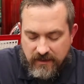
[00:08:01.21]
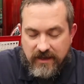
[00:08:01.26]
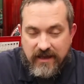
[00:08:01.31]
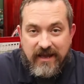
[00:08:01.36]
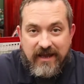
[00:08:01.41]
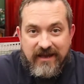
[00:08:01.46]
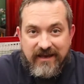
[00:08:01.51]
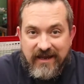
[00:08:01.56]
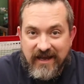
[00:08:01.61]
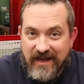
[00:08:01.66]

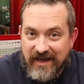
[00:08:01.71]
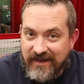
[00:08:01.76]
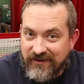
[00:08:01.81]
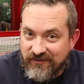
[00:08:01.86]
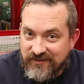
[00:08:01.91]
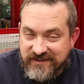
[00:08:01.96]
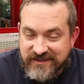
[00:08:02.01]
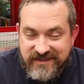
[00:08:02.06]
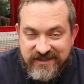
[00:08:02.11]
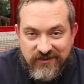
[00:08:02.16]
And I
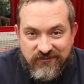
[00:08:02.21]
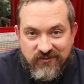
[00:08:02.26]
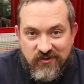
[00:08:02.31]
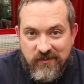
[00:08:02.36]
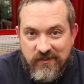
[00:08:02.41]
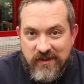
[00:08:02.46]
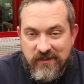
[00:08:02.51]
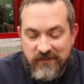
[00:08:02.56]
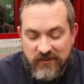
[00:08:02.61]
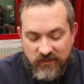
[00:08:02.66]
still
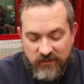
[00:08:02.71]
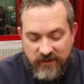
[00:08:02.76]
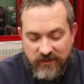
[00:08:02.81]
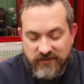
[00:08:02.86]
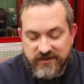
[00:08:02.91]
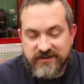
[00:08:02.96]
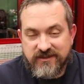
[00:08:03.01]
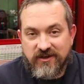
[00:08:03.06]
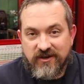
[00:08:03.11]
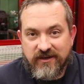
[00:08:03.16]
remember when I
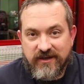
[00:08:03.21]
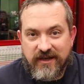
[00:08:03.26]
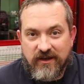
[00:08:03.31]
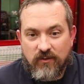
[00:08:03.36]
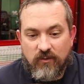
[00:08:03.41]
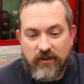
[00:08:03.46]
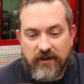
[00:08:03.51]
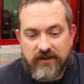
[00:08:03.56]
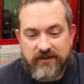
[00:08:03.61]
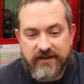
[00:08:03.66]
was starting out
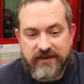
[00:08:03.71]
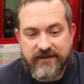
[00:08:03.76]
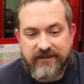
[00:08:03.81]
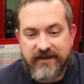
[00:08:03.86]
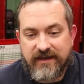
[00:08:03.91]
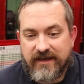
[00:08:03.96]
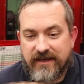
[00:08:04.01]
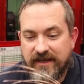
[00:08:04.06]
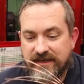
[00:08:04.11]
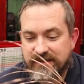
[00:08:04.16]
welding
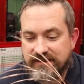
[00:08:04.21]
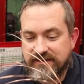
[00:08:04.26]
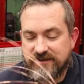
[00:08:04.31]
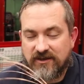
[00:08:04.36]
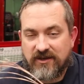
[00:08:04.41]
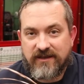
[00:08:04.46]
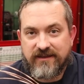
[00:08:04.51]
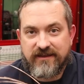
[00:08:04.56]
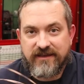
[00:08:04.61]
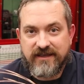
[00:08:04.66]
that I
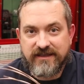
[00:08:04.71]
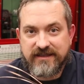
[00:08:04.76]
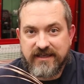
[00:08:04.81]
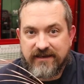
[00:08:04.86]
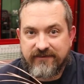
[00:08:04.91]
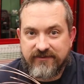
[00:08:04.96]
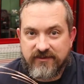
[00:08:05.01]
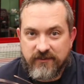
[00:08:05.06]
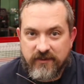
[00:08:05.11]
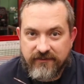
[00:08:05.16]
saw this
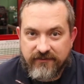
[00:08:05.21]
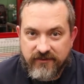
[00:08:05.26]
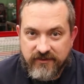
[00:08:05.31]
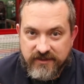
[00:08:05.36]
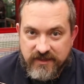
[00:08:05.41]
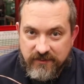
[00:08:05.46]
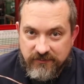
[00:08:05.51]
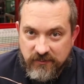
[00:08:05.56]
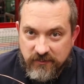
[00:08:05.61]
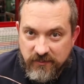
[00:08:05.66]
after my first
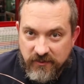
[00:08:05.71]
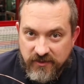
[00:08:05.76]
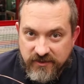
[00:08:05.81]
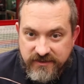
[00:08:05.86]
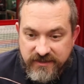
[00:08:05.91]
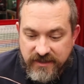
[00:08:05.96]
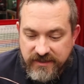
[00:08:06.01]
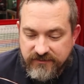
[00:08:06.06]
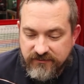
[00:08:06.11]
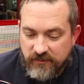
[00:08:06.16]
couple bird's
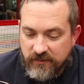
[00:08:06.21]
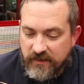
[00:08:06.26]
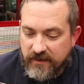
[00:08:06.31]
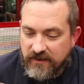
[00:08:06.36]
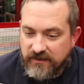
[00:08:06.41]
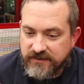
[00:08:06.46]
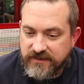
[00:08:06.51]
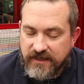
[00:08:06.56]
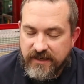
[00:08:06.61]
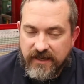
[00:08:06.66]
nest
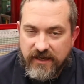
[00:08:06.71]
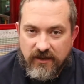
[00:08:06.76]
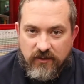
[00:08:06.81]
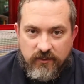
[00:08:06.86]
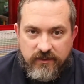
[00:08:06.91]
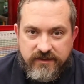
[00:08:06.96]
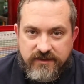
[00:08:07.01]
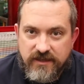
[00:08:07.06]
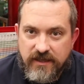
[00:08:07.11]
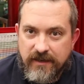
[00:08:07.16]
repairs and I
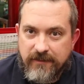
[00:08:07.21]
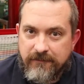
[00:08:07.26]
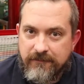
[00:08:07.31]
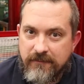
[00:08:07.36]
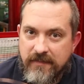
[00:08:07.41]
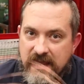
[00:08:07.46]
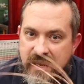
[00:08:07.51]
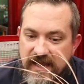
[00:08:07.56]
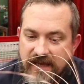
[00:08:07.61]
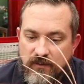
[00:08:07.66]
always thought,
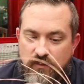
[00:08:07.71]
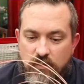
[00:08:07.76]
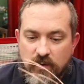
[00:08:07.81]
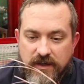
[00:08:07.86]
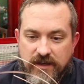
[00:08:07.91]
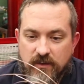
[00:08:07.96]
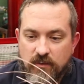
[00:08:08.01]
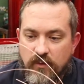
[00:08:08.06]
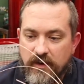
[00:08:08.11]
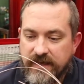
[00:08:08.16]
man,
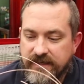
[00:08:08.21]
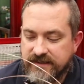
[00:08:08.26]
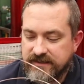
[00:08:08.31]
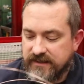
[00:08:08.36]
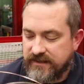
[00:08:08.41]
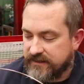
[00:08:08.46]
what a waste.